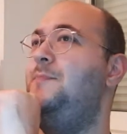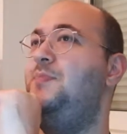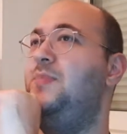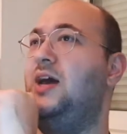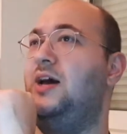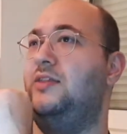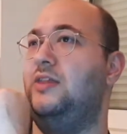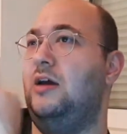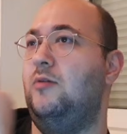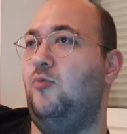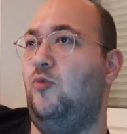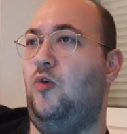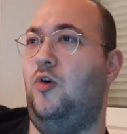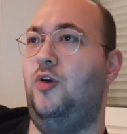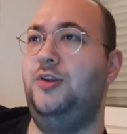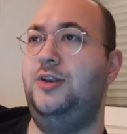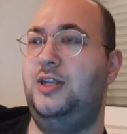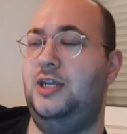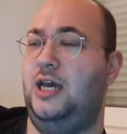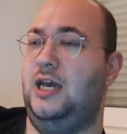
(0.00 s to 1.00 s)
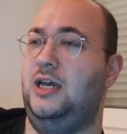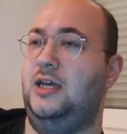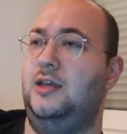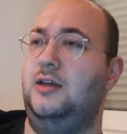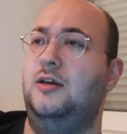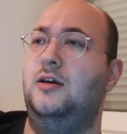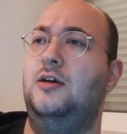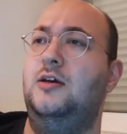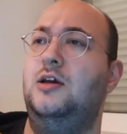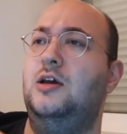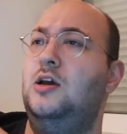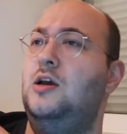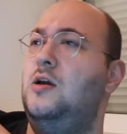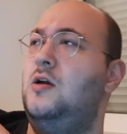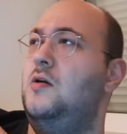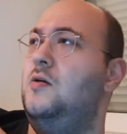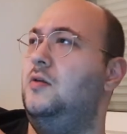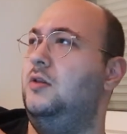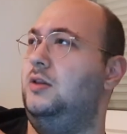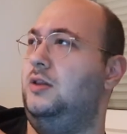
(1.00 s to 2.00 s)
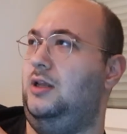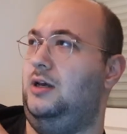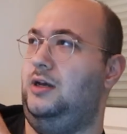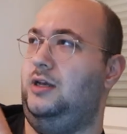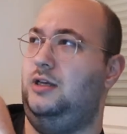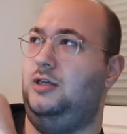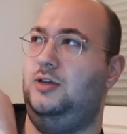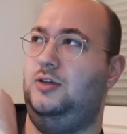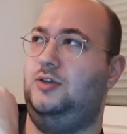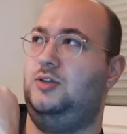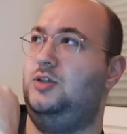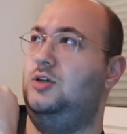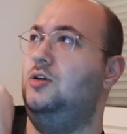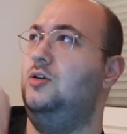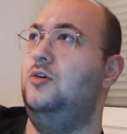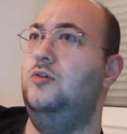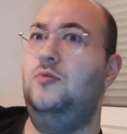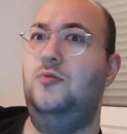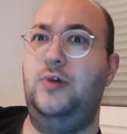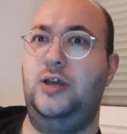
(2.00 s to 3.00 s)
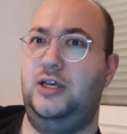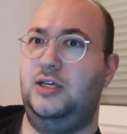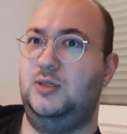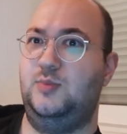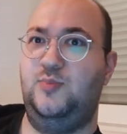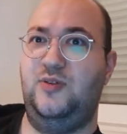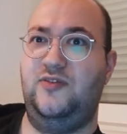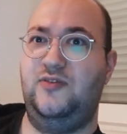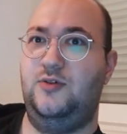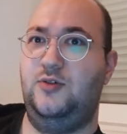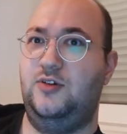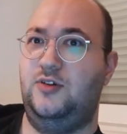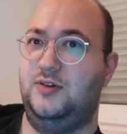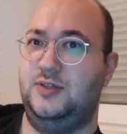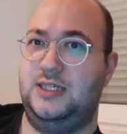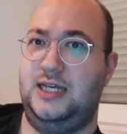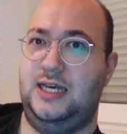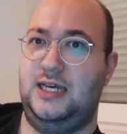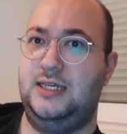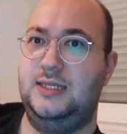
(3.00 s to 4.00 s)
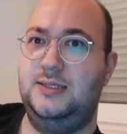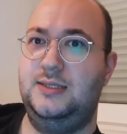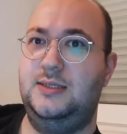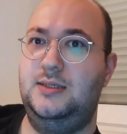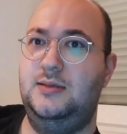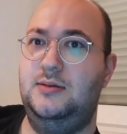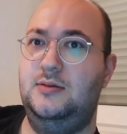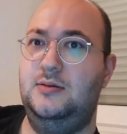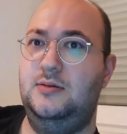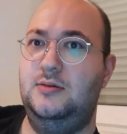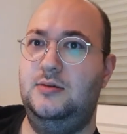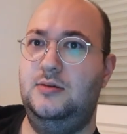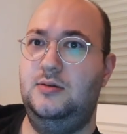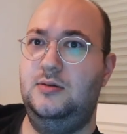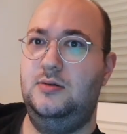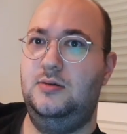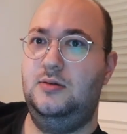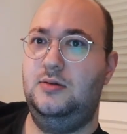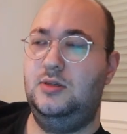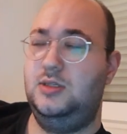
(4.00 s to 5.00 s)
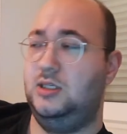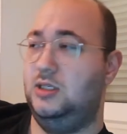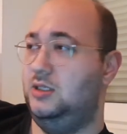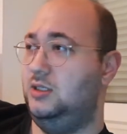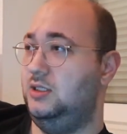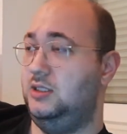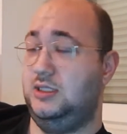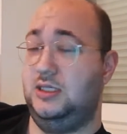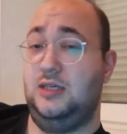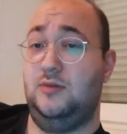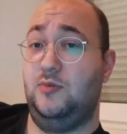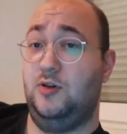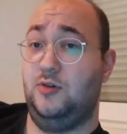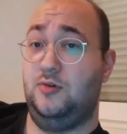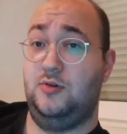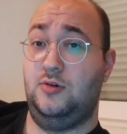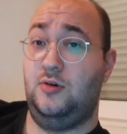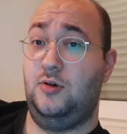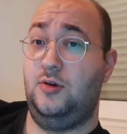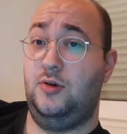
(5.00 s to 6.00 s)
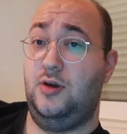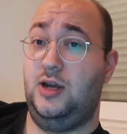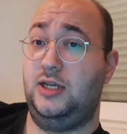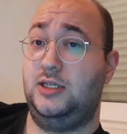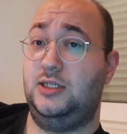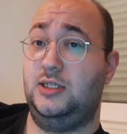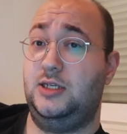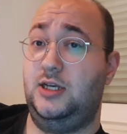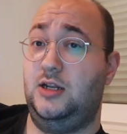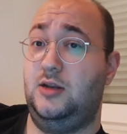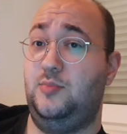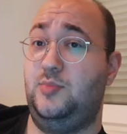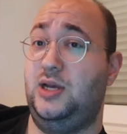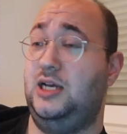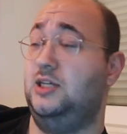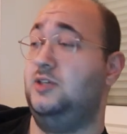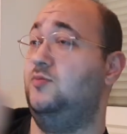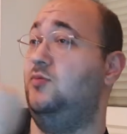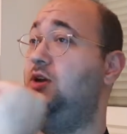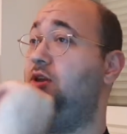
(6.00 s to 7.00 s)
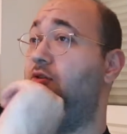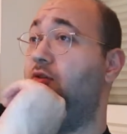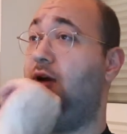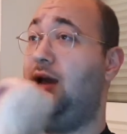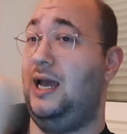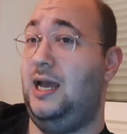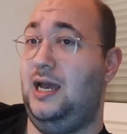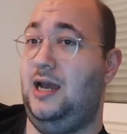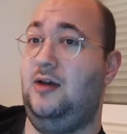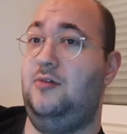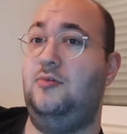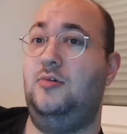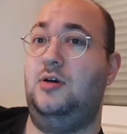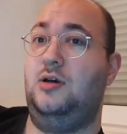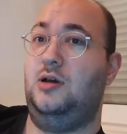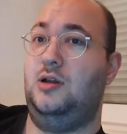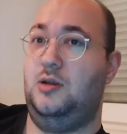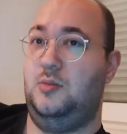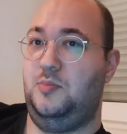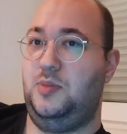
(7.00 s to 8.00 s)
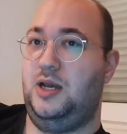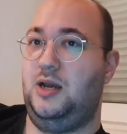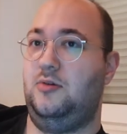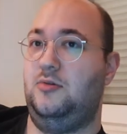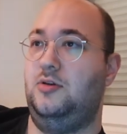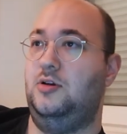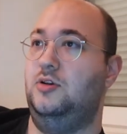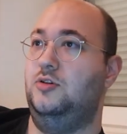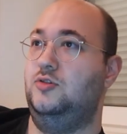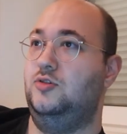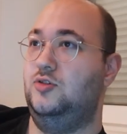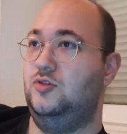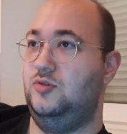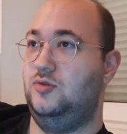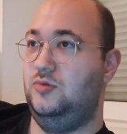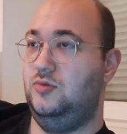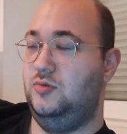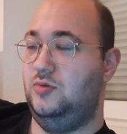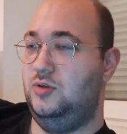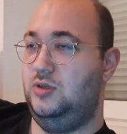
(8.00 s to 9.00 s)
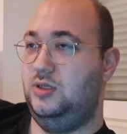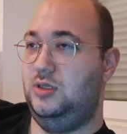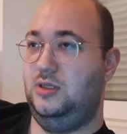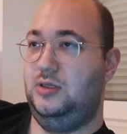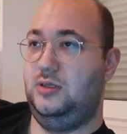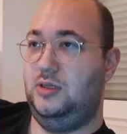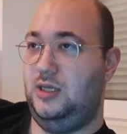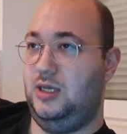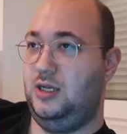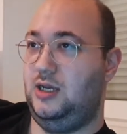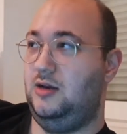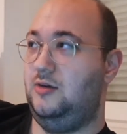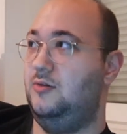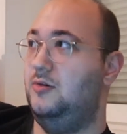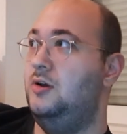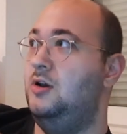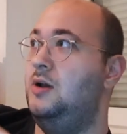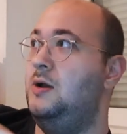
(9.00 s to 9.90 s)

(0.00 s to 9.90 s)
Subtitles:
And then one day, like 2 weeks before your test, to see whether or not you're actually going to pass, when you're out and about and, you